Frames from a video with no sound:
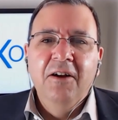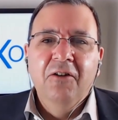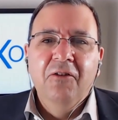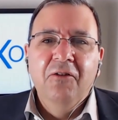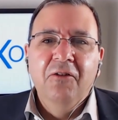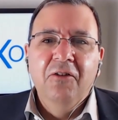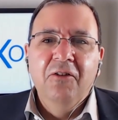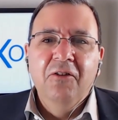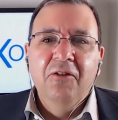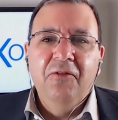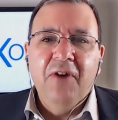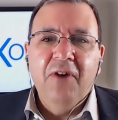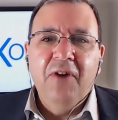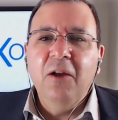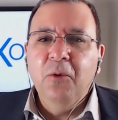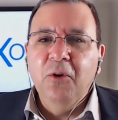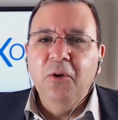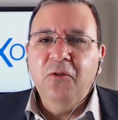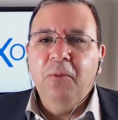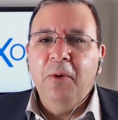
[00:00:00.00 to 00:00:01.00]
Vala, we're
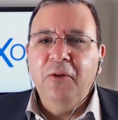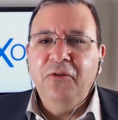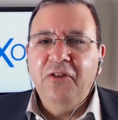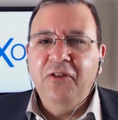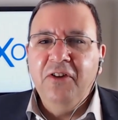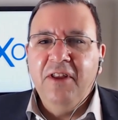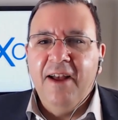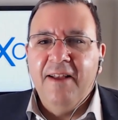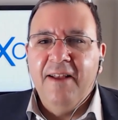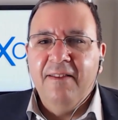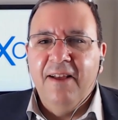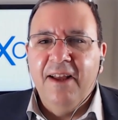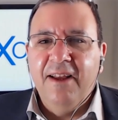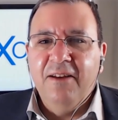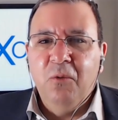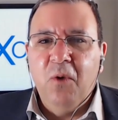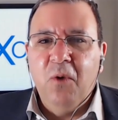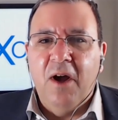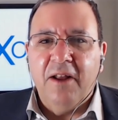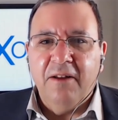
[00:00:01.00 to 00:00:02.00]
supposed to get like
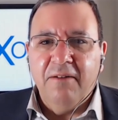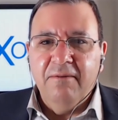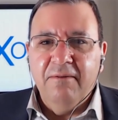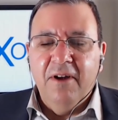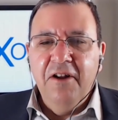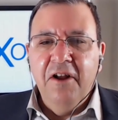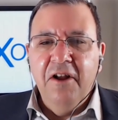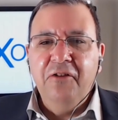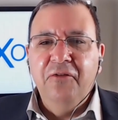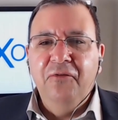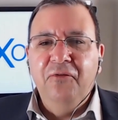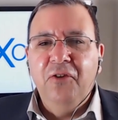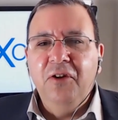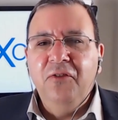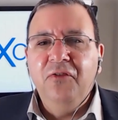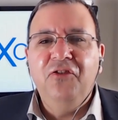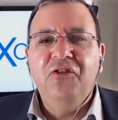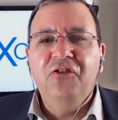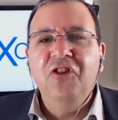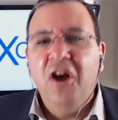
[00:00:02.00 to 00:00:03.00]
what another foot of
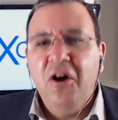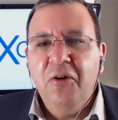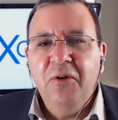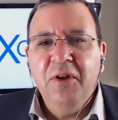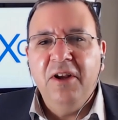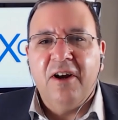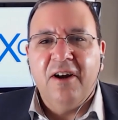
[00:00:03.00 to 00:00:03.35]
snow here.